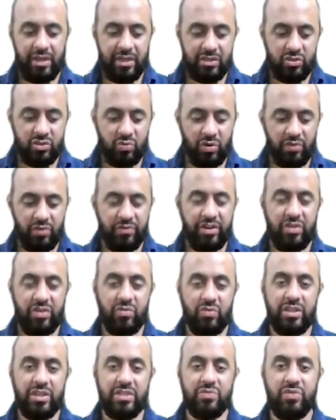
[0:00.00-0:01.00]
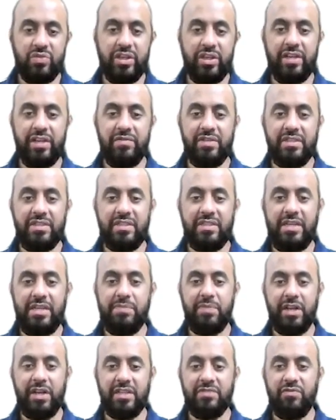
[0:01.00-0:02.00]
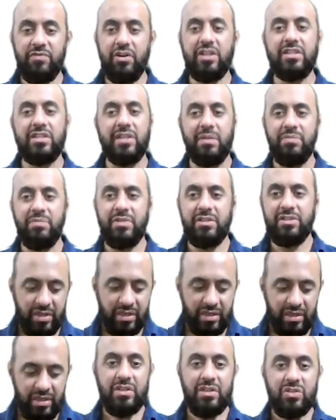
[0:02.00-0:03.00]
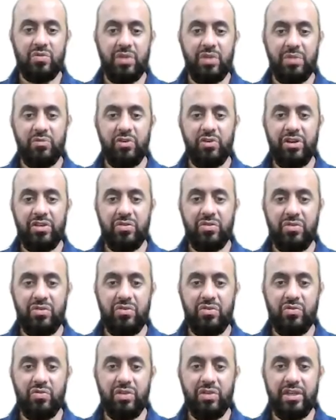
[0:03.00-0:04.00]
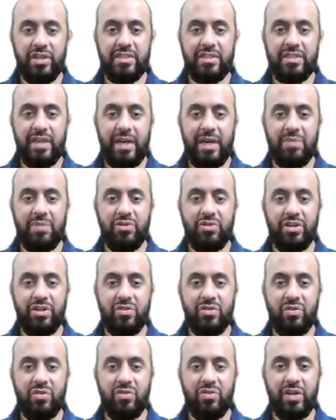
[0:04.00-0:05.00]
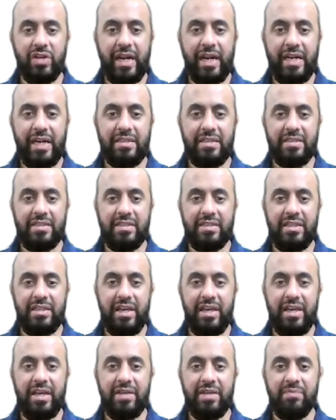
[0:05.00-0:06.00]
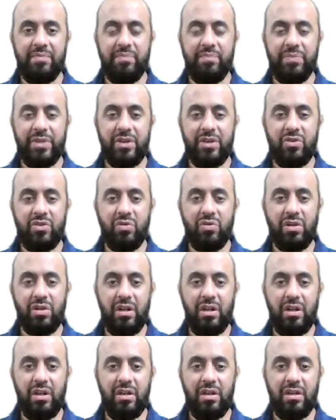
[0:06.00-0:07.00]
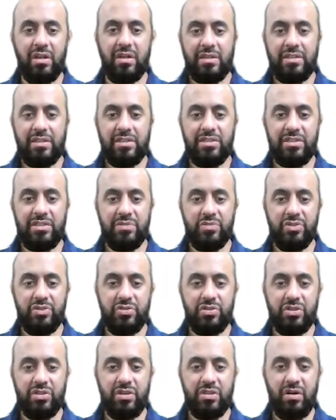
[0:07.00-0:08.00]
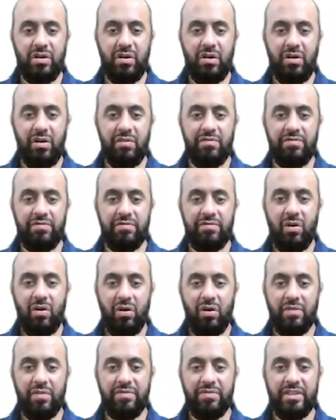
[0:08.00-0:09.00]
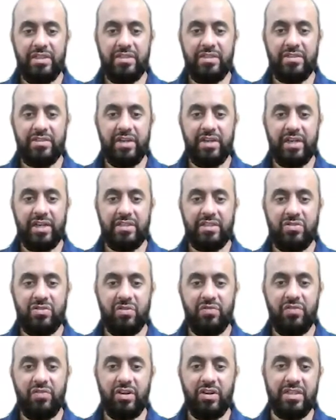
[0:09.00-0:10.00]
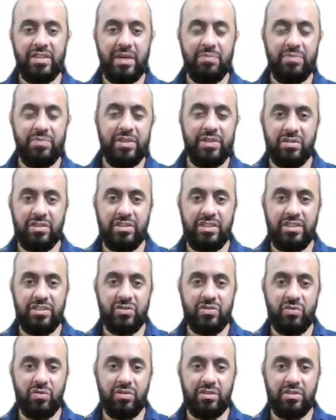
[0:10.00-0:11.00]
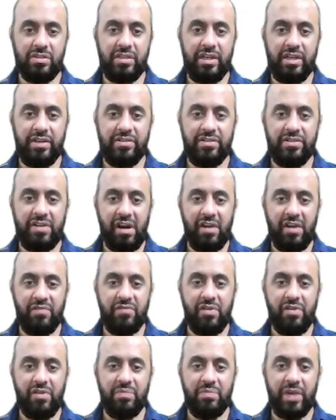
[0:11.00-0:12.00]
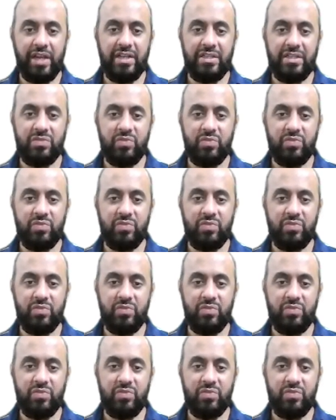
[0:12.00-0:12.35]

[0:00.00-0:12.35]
so what we do is we give a C plus, for example. So what I'm going to do is I'm going to look at the total distribution of all of these grades. So for example, the z-scores, they start from minus